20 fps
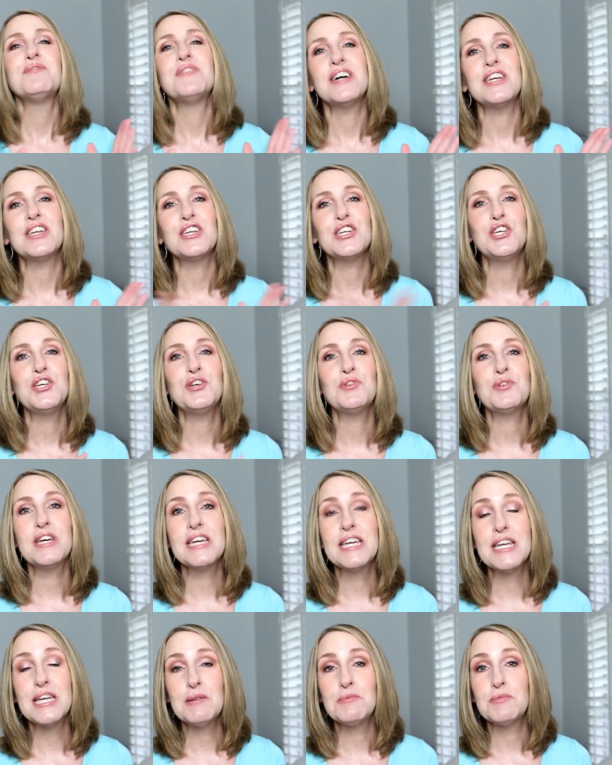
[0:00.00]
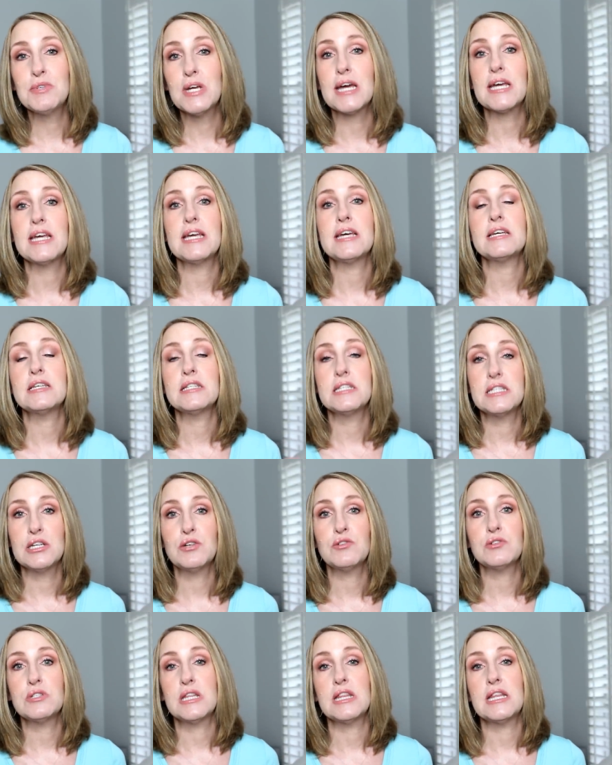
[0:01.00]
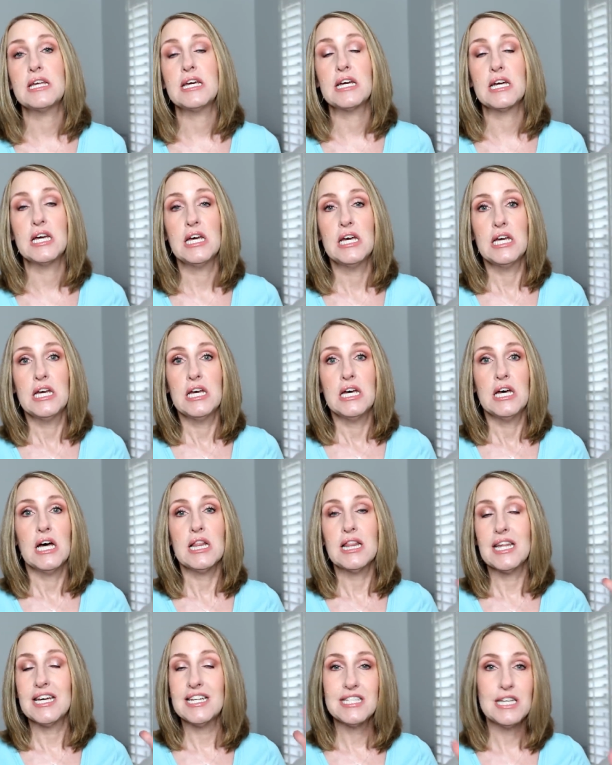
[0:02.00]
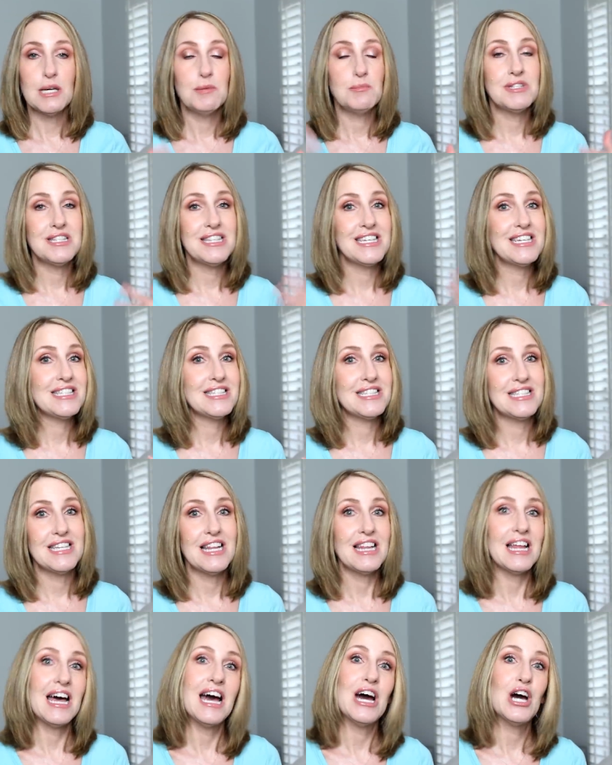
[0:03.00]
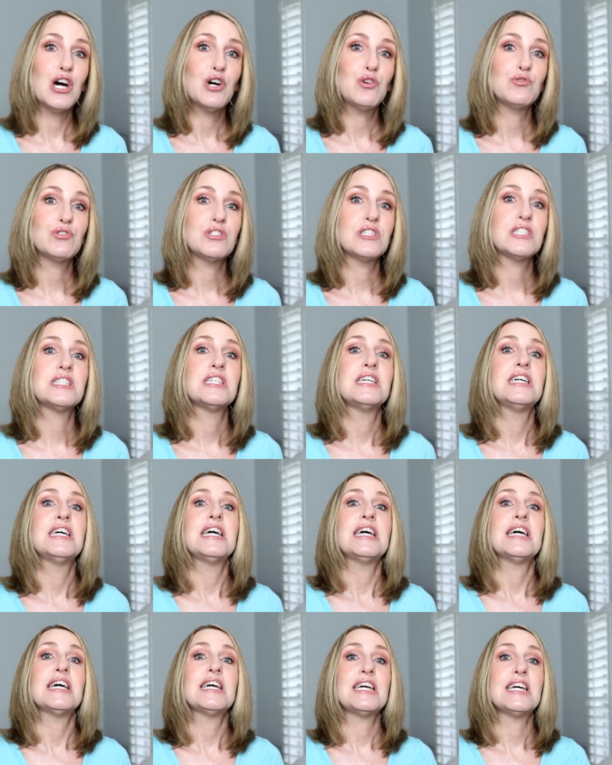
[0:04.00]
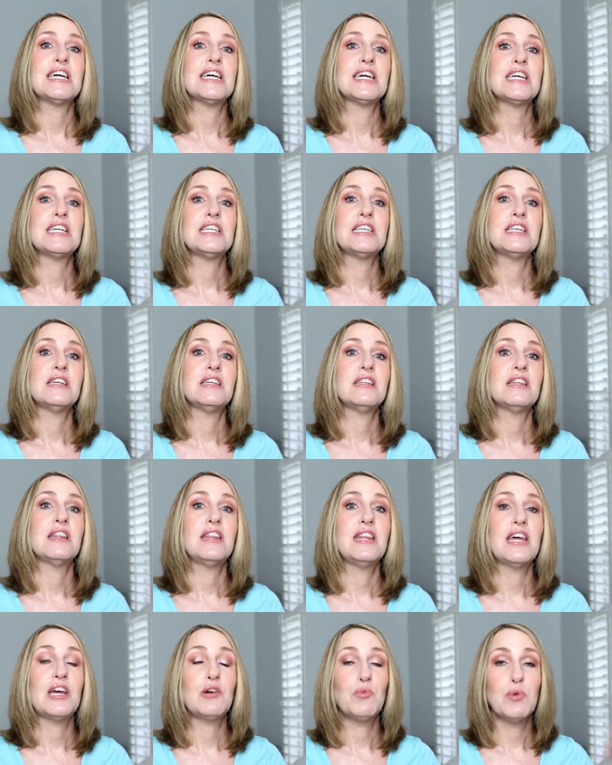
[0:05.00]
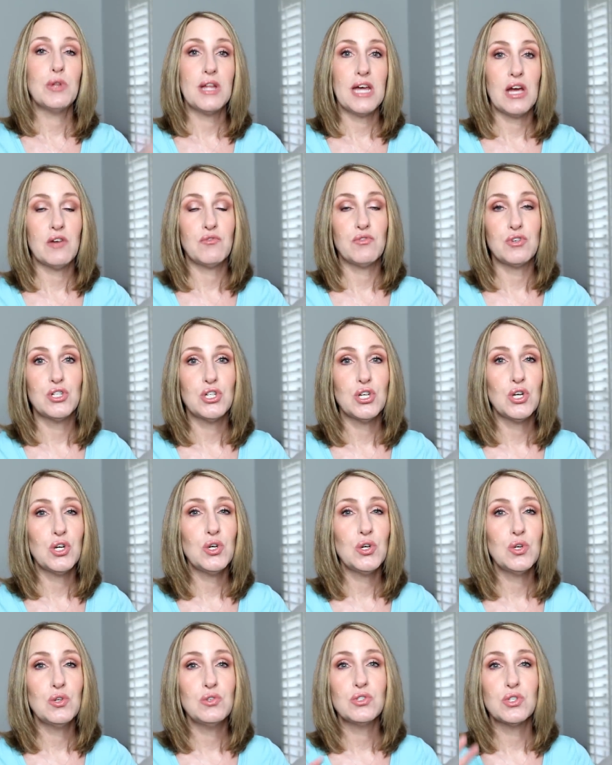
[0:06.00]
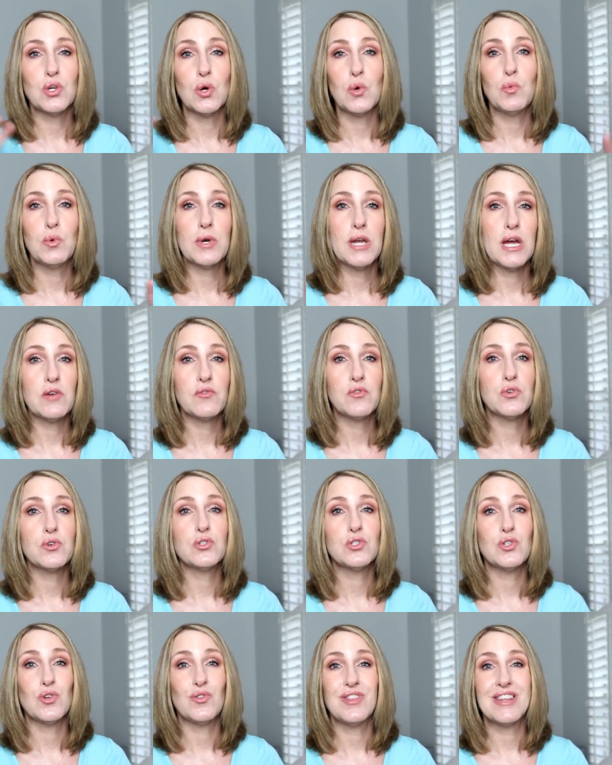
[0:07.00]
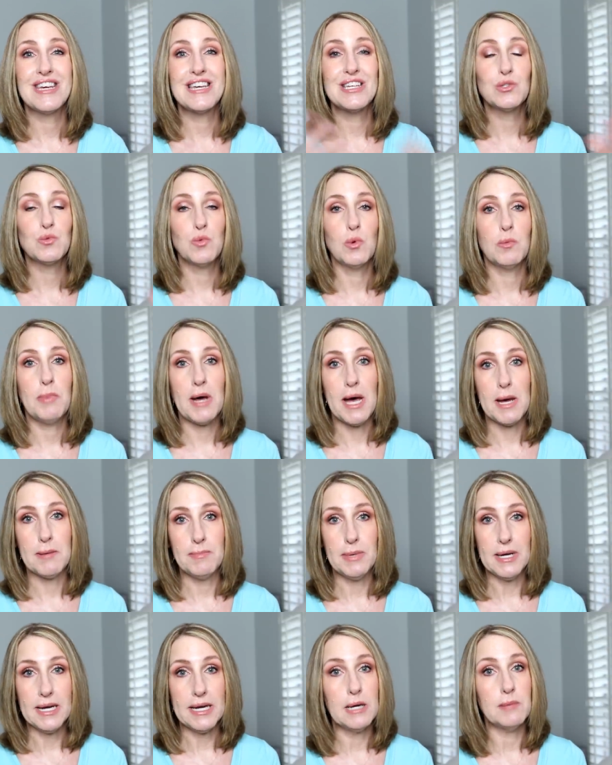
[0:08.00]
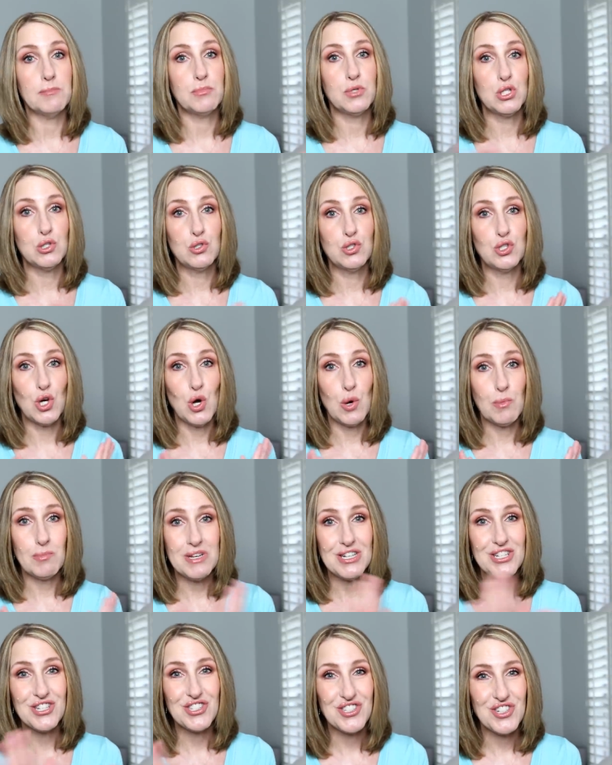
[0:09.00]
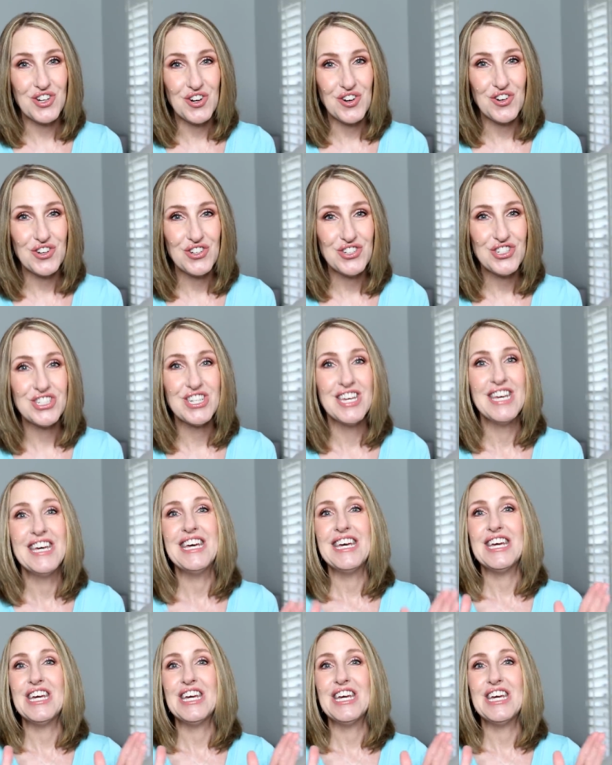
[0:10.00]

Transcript: but you can keep checking because here's the thing a lot of times things sell out and they will have returns or whatever so things will pop back up so don't be discouraged